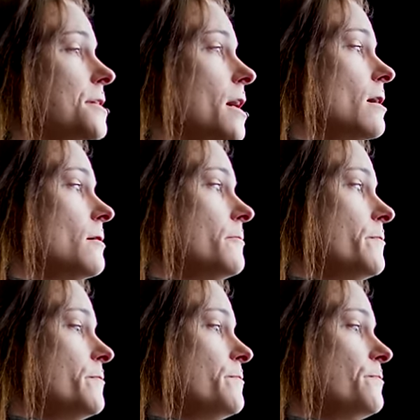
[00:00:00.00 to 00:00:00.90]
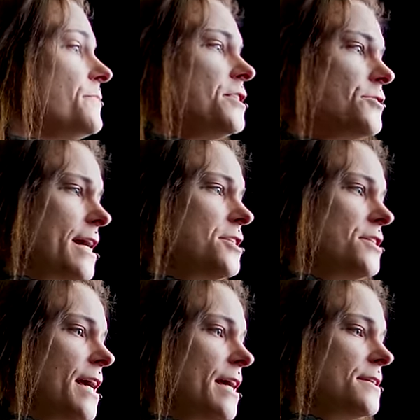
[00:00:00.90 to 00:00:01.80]
the strange
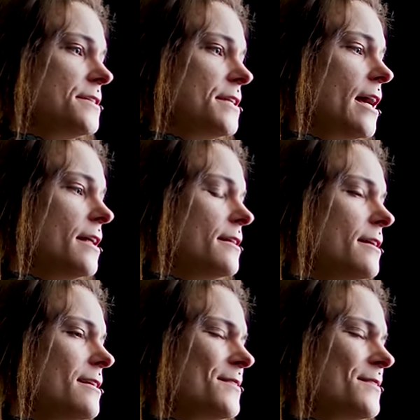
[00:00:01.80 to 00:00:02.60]
thing is that